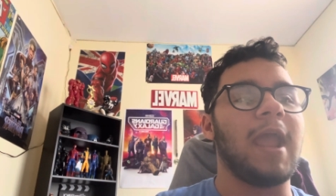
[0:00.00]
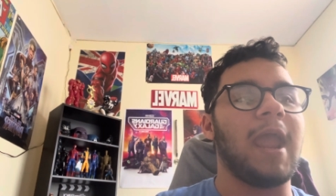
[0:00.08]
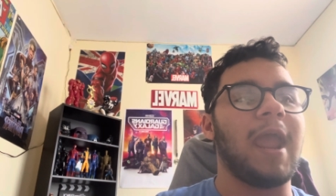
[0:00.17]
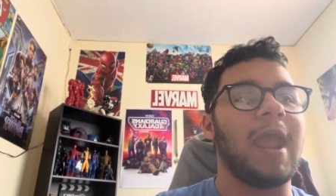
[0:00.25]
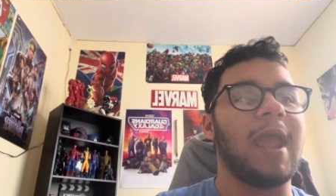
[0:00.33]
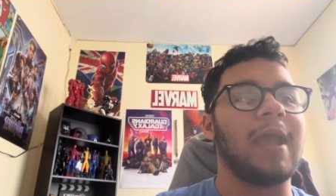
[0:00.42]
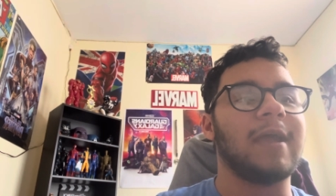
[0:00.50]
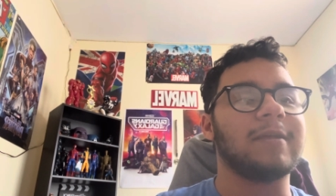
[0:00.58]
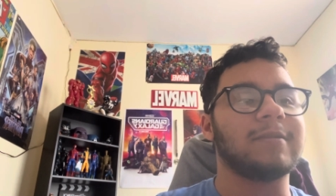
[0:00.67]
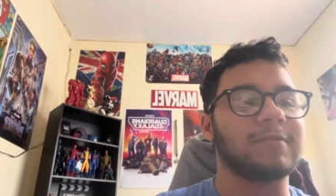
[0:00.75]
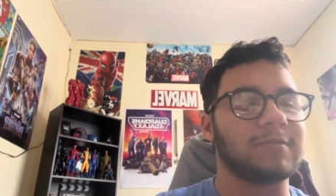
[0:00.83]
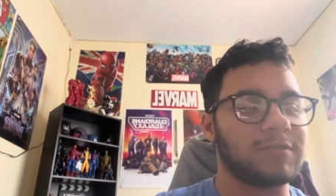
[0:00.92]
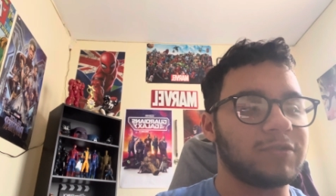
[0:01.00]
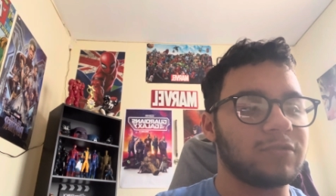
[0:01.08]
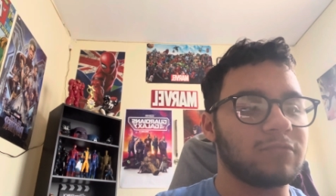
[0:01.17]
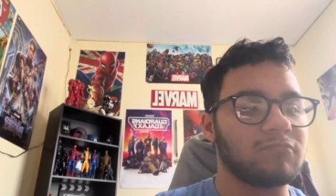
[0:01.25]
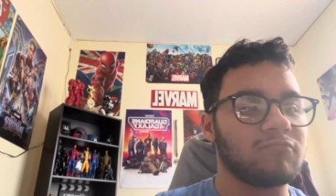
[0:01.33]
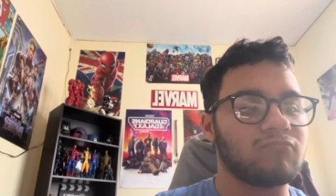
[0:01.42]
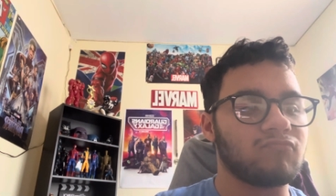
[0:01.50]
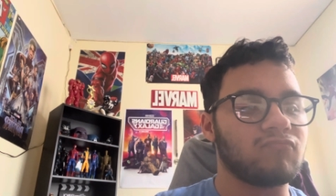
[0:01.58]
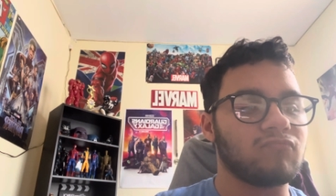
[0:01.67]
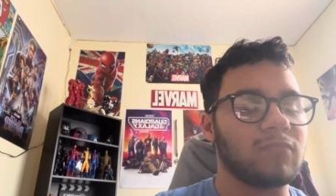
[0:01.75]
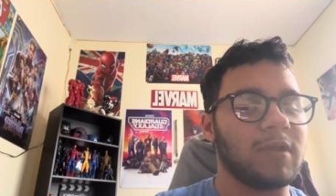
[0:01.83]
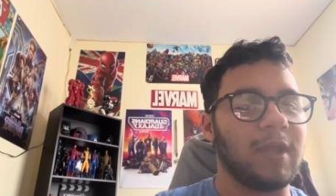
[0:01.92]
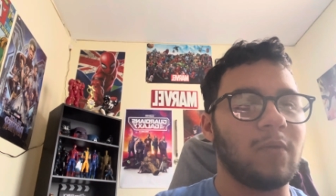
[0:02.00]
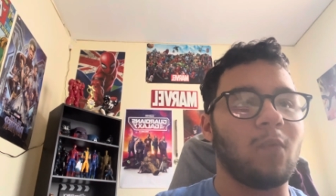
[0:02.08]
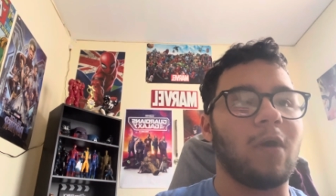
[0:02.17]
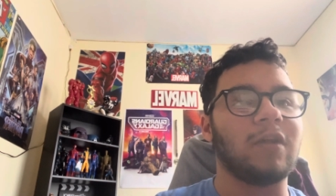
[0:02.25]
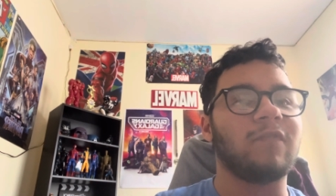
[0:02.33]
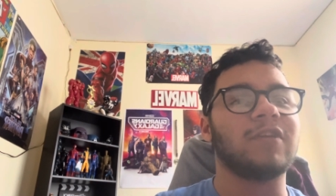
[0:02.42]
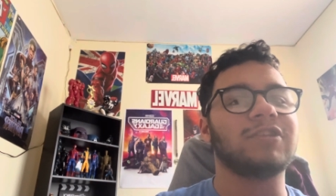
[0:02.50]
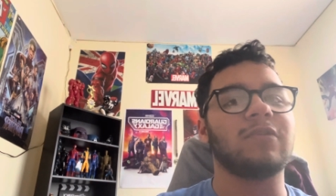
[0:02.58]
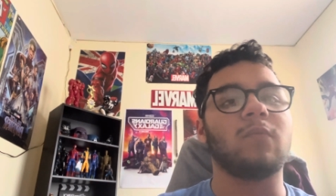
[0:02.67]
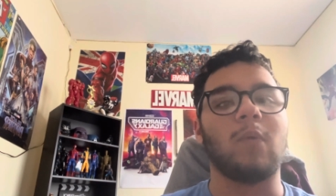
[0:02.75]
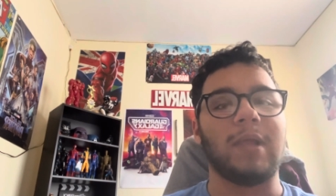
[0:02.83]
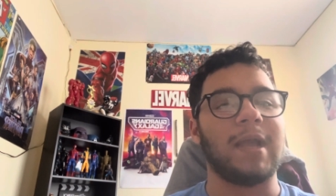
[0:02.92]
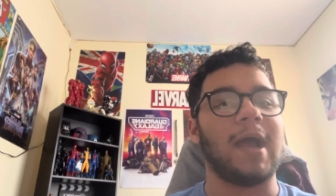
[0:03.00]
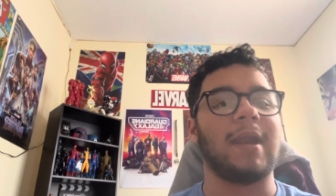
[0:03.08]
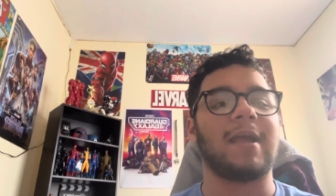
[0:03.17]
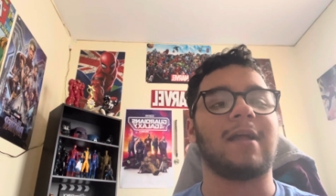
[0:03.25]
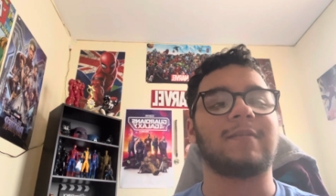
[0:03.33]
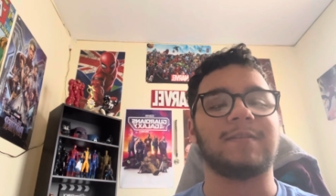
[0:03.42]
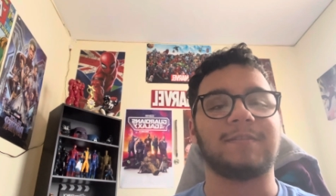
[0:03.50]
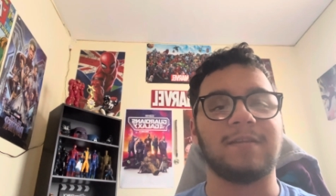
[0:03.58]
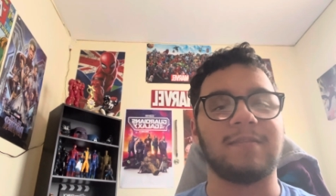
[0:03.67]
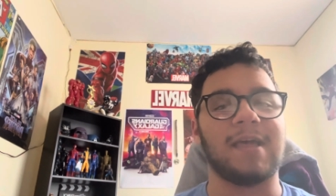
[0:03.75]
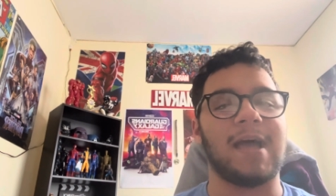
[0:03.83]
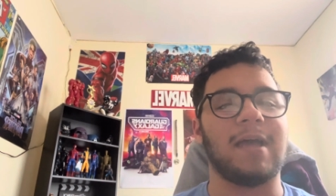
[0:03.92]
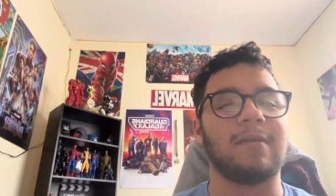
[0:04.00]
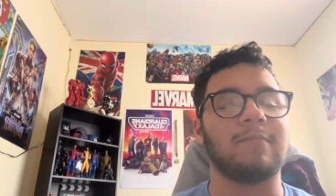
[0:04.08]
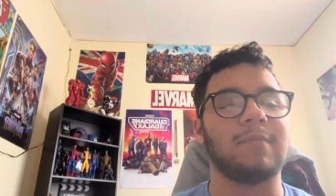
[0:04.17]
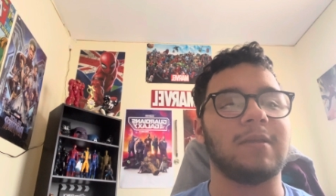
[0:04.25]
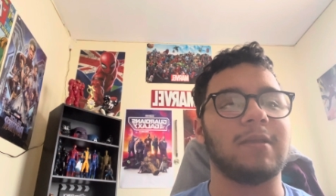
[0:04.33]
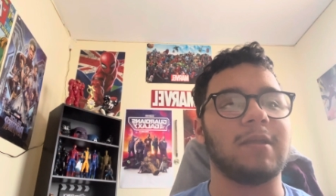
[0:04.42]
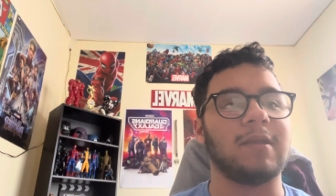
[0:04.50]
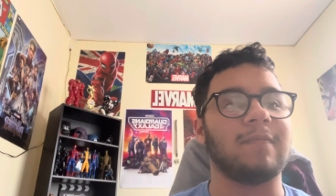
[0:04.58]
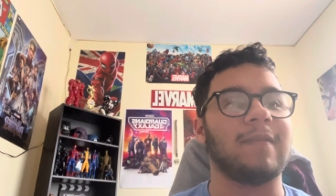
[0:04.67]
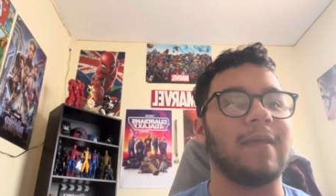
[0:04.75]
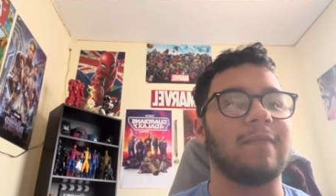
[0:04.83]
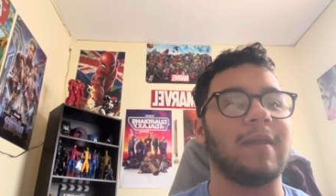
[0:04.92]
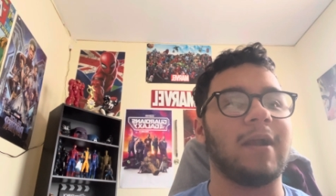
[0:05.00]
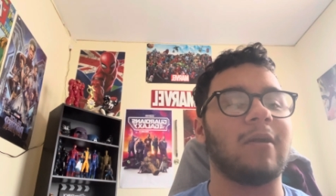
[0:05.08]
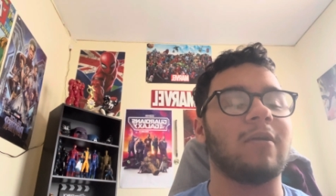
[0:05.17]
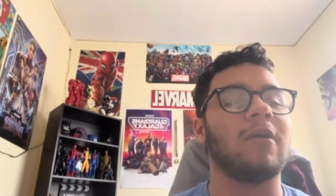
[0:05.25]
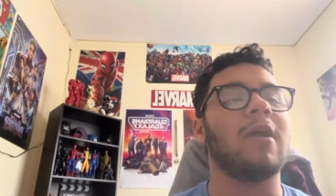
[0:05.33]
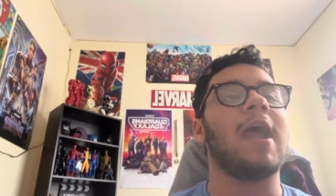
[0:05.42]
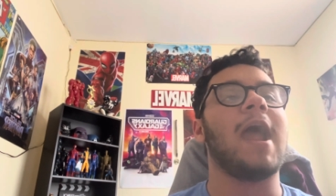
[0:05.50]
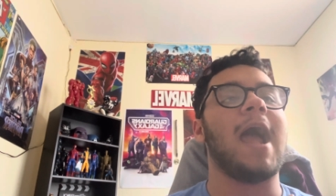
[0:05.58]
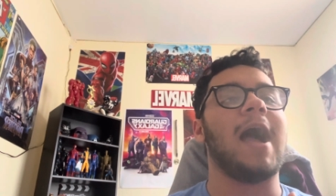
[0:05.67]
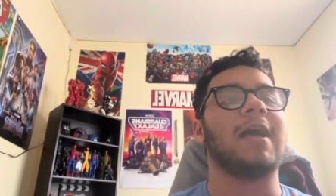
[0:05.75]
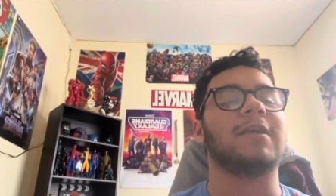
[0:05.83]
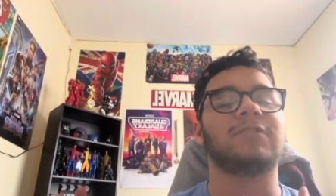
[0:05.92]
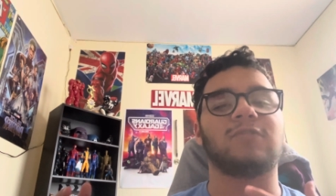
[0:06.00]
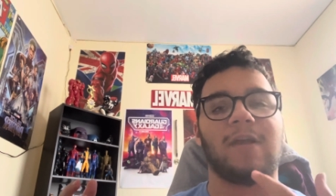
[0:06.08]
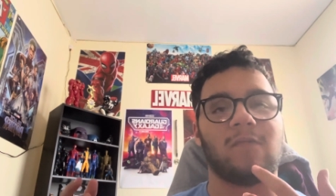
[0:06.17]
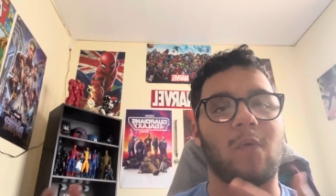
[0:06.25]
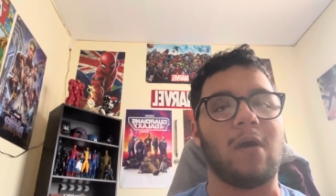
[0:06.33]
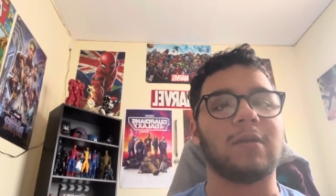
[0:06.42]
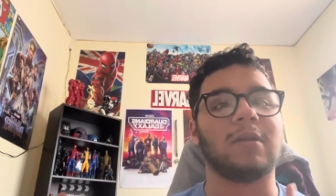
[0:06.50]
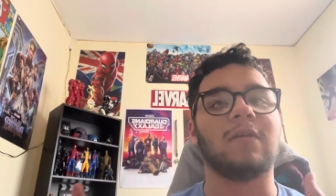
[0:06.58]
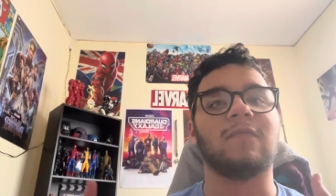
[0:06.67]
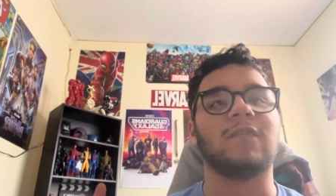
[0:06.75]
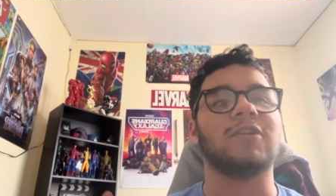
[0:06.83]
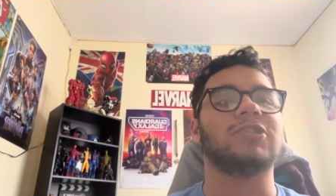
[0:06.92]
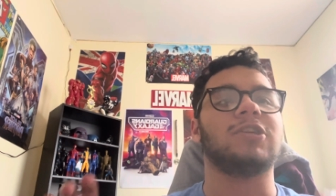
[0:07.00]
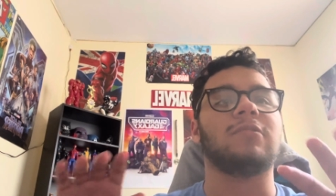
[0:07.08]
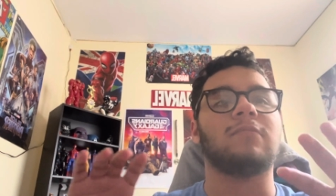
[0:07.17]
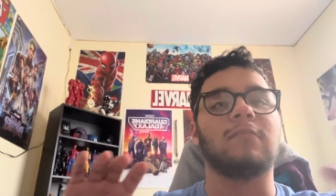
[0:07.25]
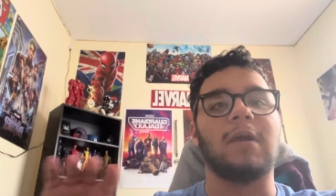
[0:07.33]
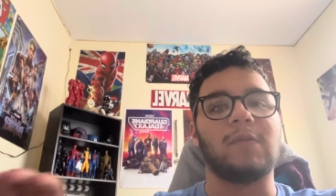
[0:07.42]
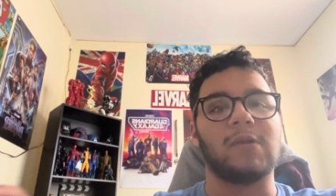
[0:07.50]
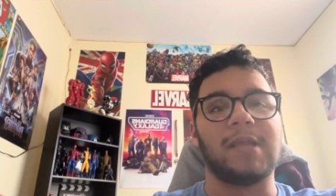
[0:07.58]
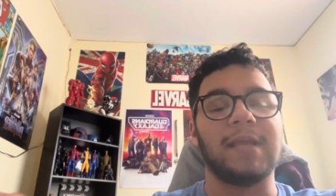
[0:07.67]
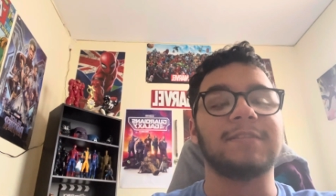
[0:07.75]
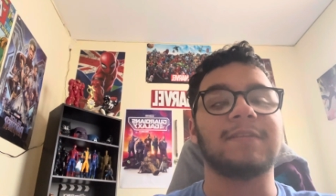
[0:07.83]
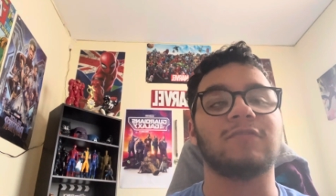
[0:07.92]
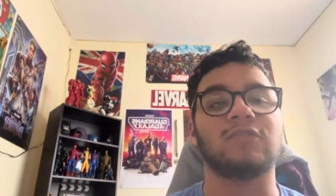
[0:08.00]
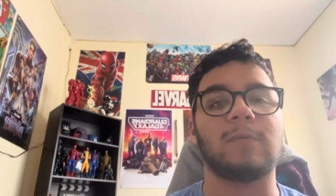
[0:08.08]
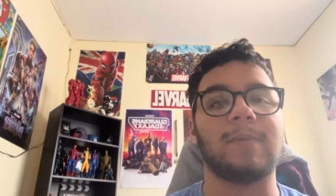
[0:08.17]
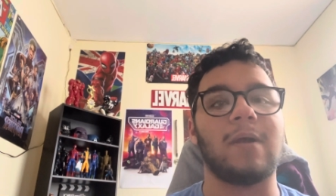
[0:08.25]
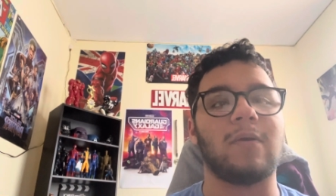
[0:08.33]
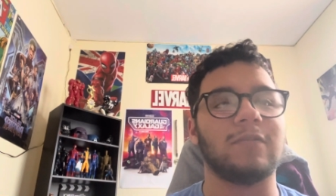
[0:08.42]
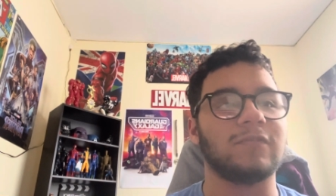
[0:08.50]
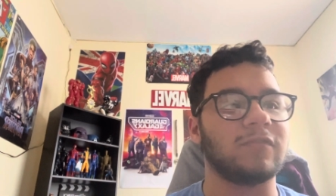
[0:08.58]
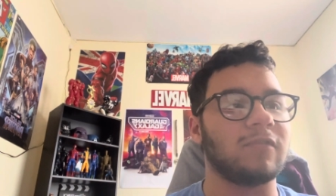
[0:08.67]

and in WandaVision, we kind of got to see that in that there as you have Wanda, Vision, and their kids have superpowers.